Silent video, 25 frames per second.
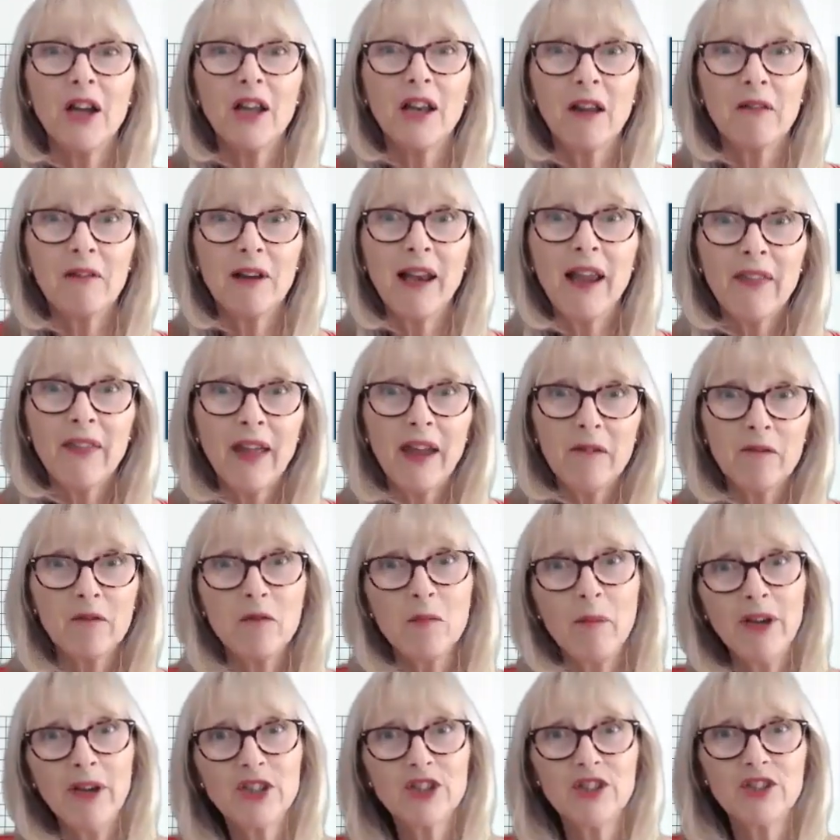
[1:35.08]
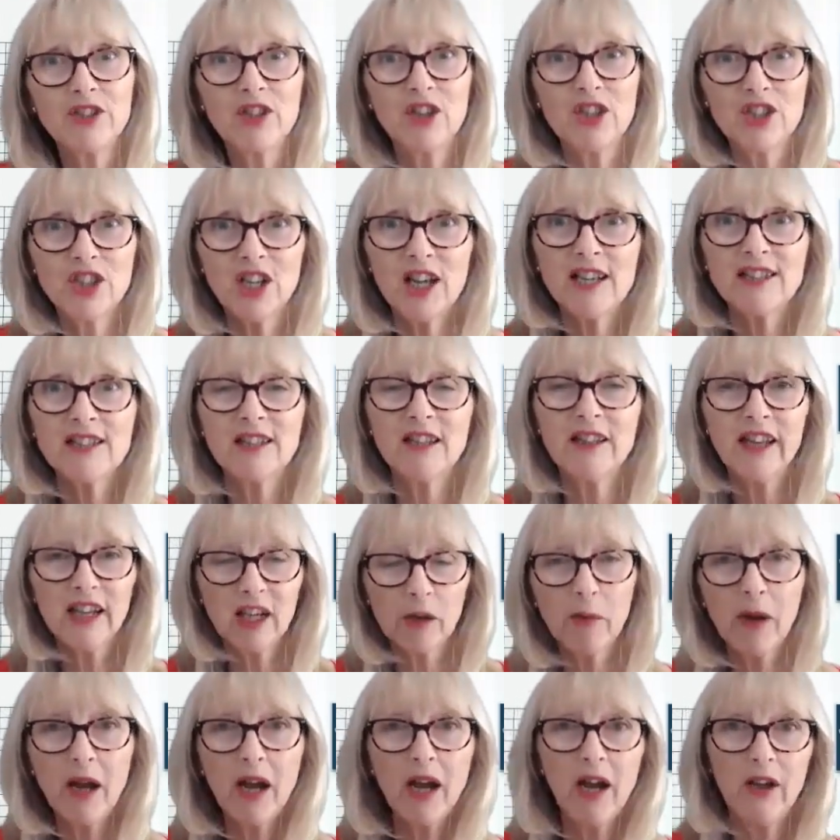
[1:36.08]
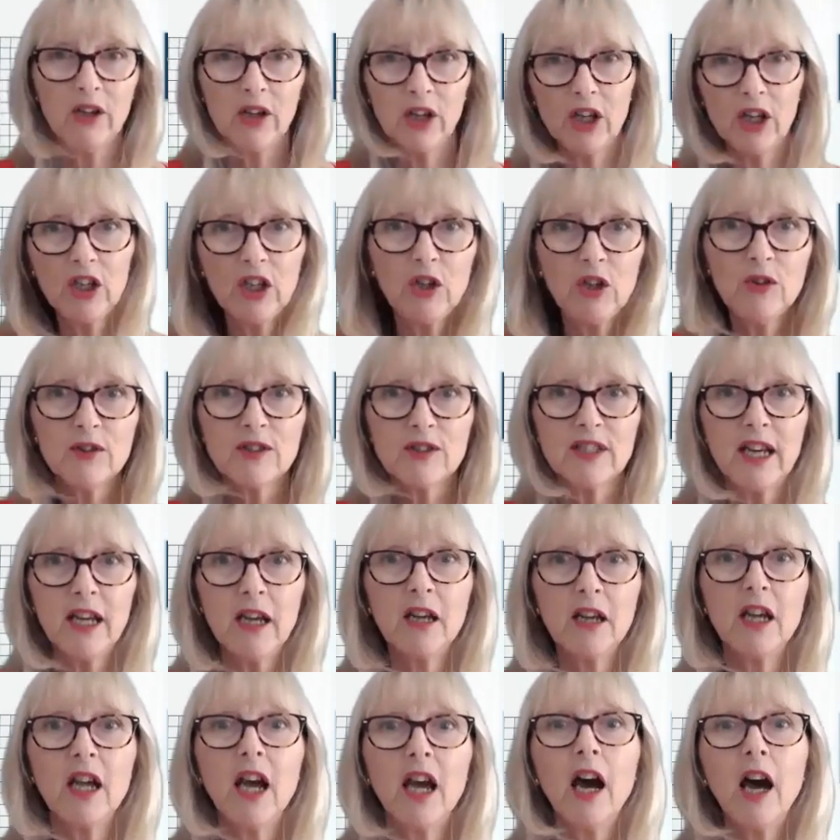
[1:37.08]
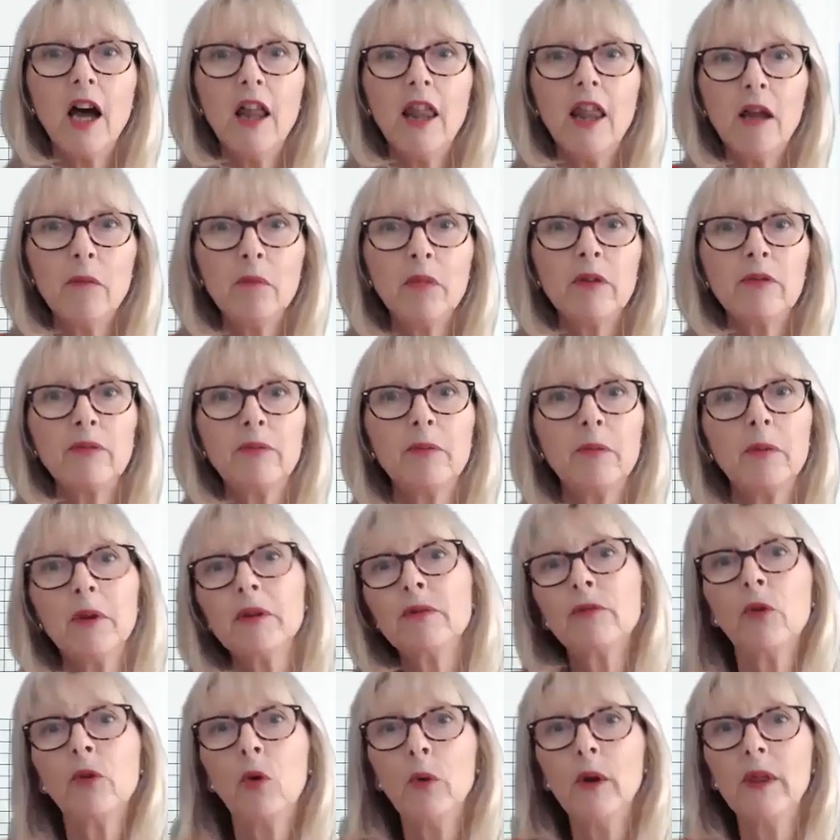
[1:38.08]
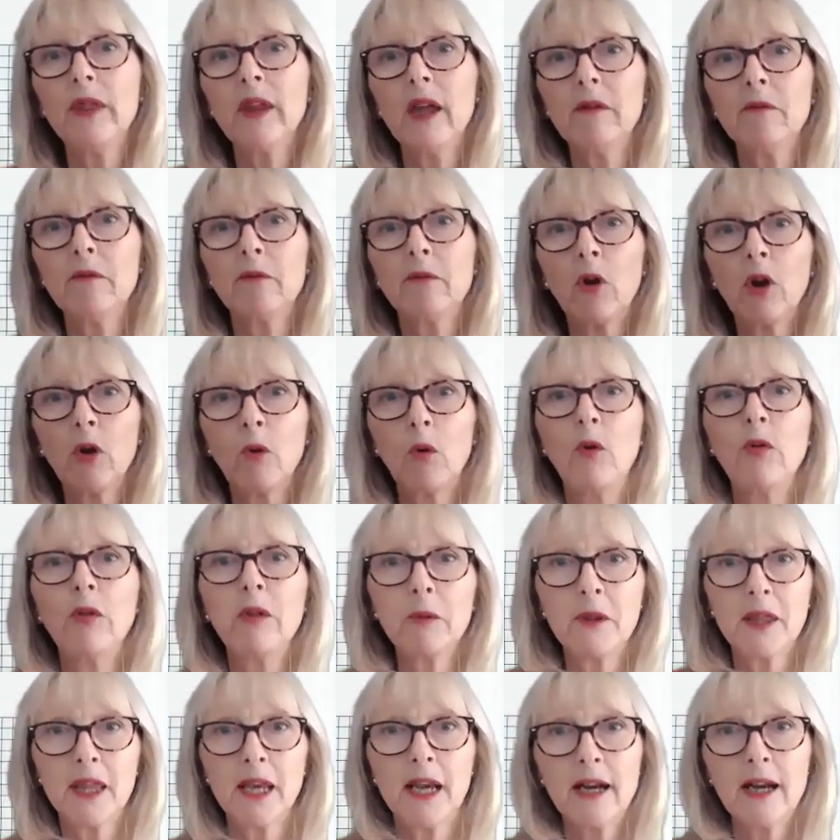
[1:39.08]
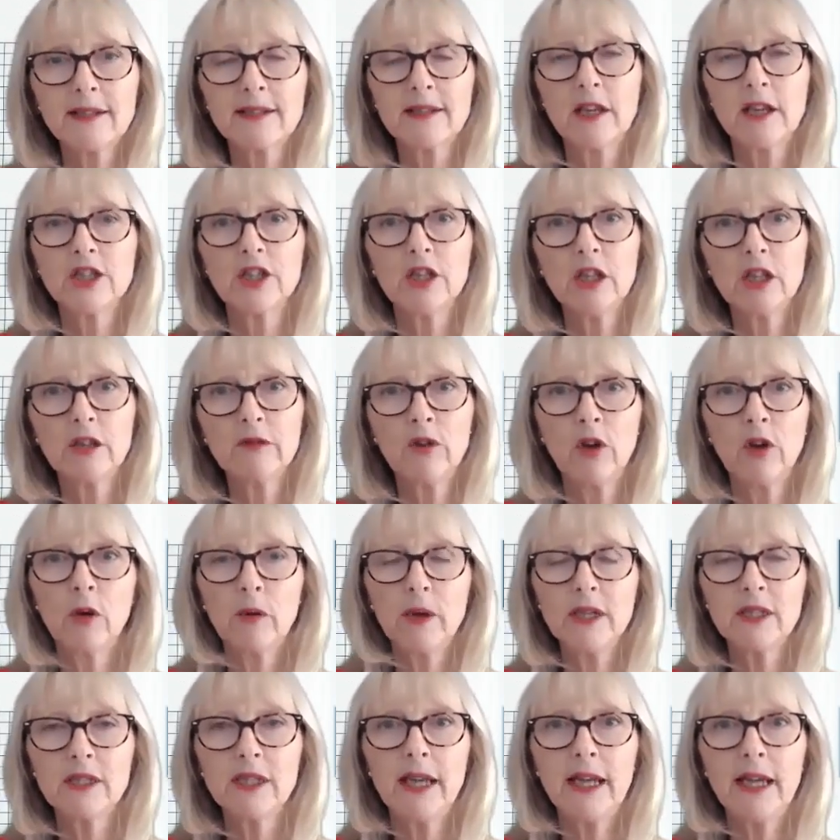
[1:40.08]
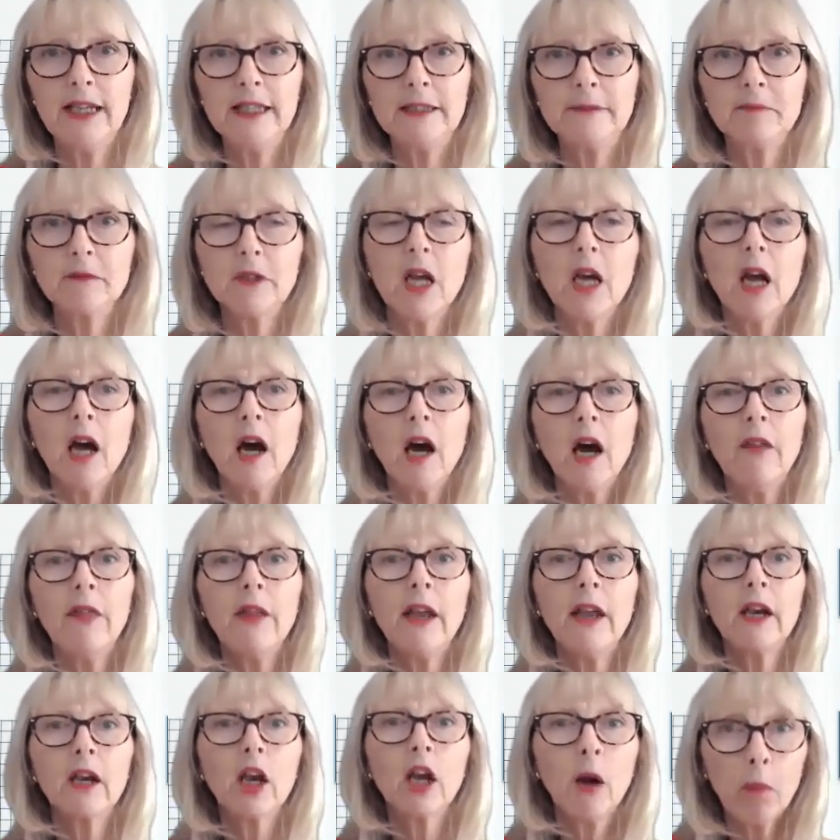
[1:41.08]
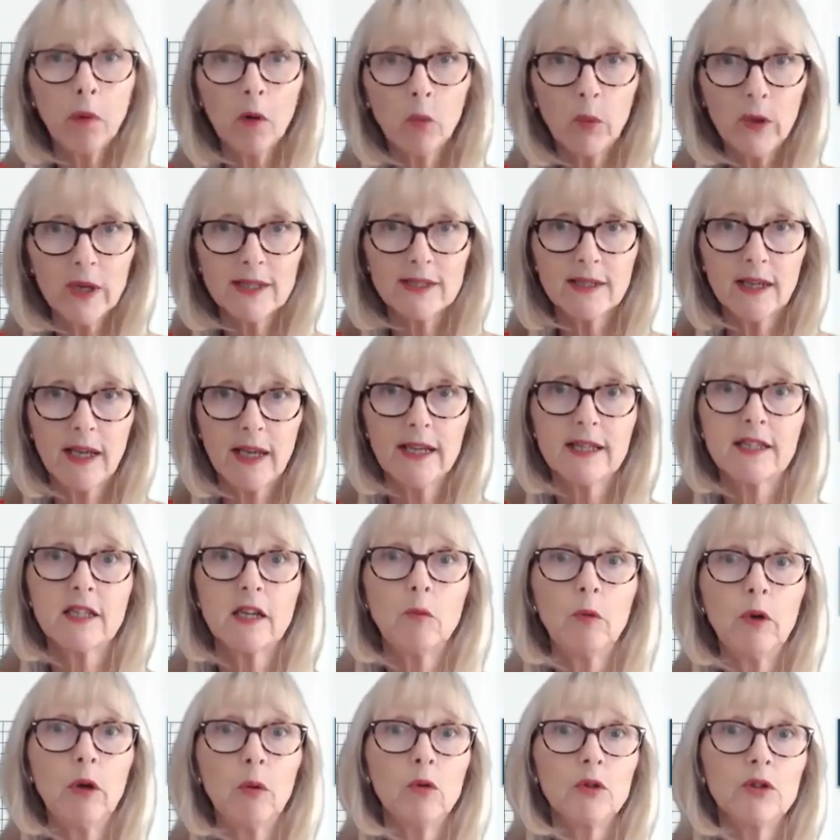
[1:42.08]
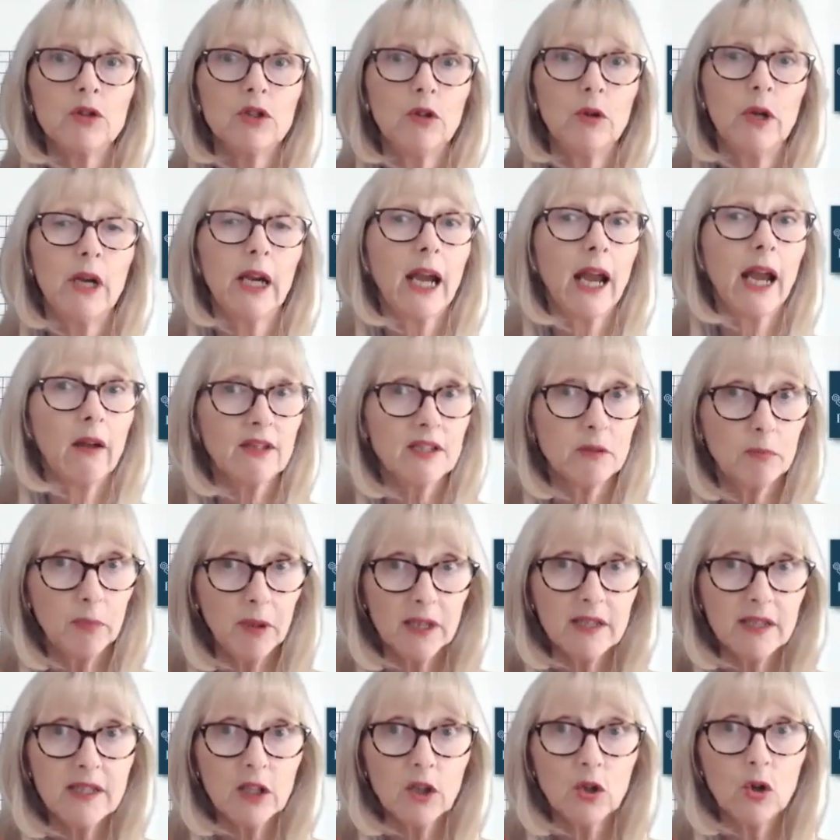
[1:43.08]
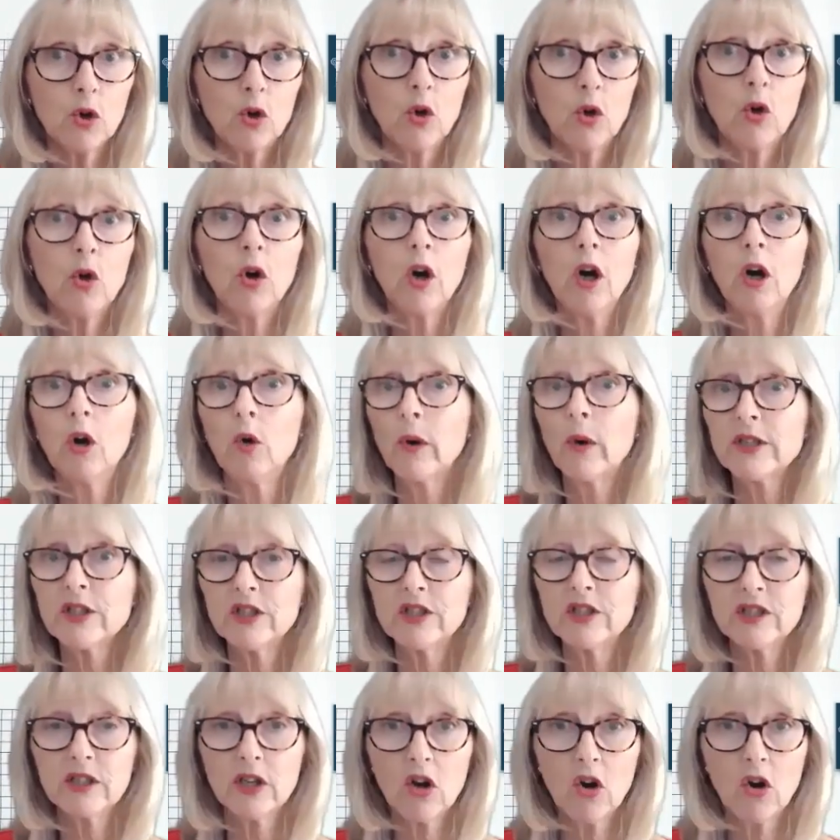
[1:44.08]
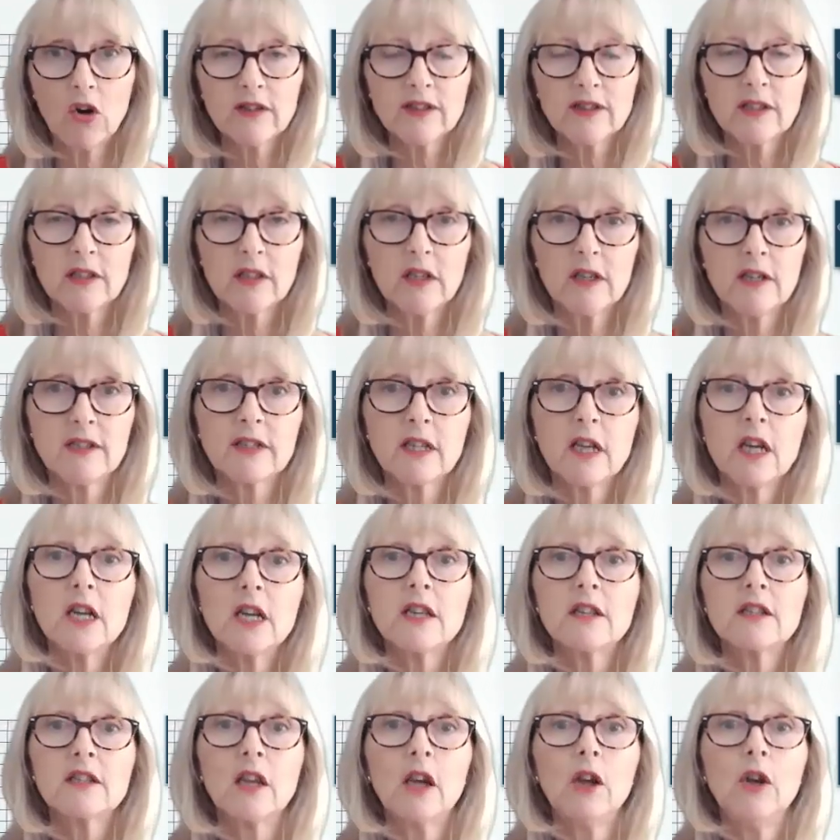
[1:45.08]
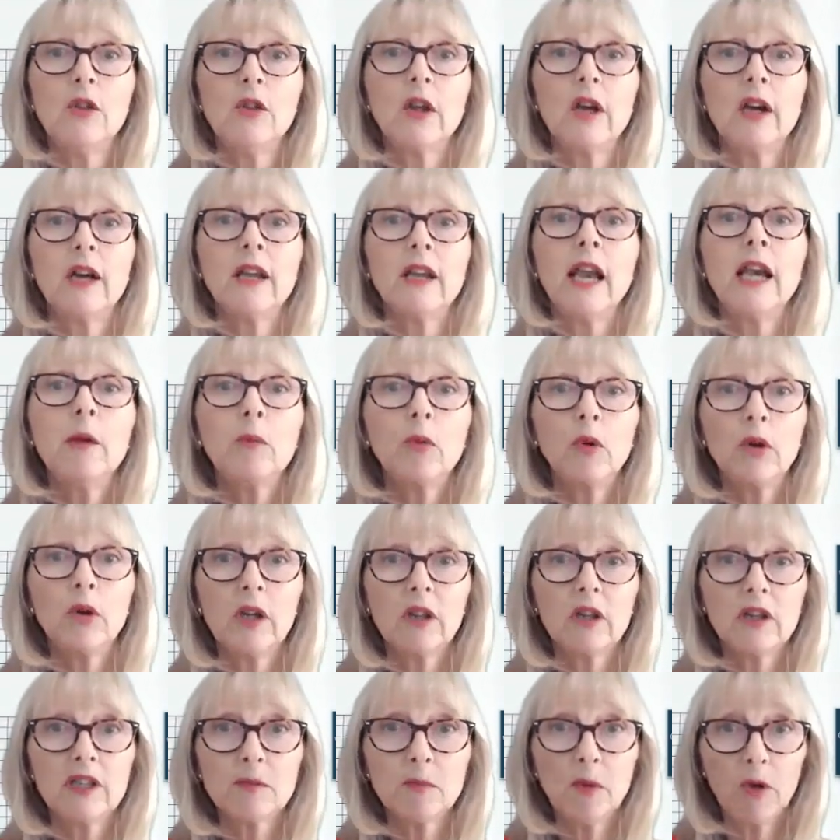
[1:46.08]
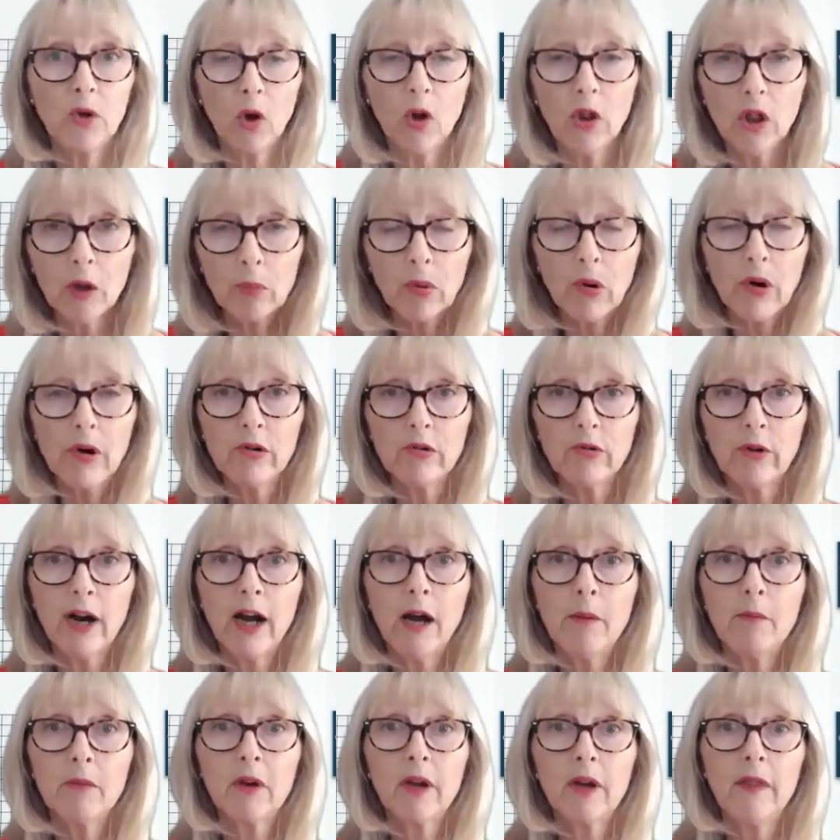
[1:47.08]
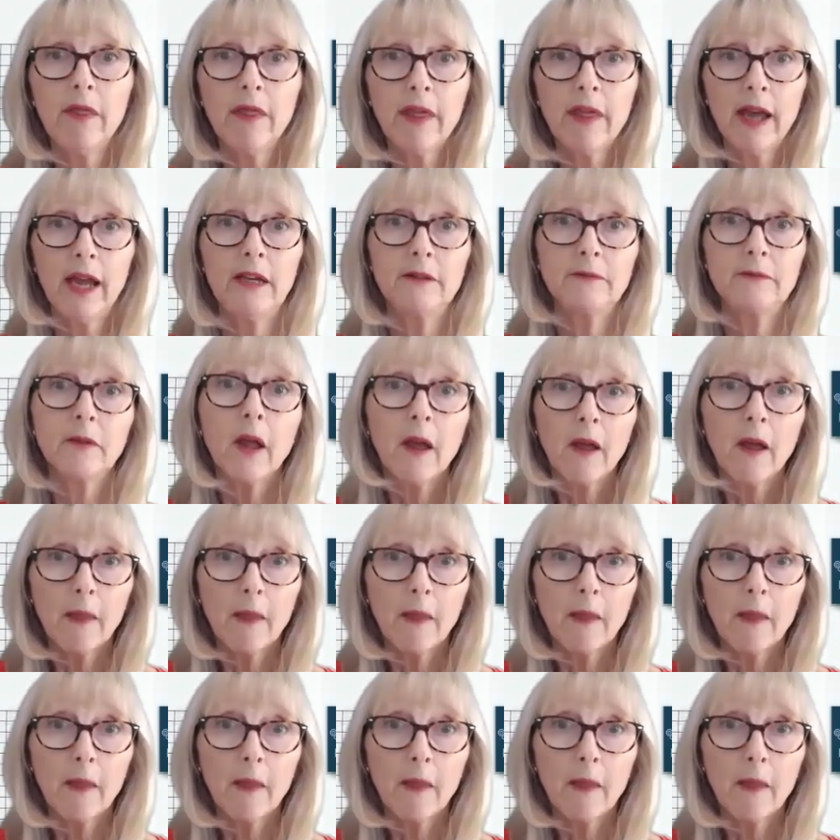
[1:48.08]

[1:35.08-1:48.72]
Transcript: let that information digest and think about how you're going to use it, and then before we then follow on with the next session the following day. And then a couple of weeks later we will do an accountability call of questions and answers so that anybody that's been on the program can then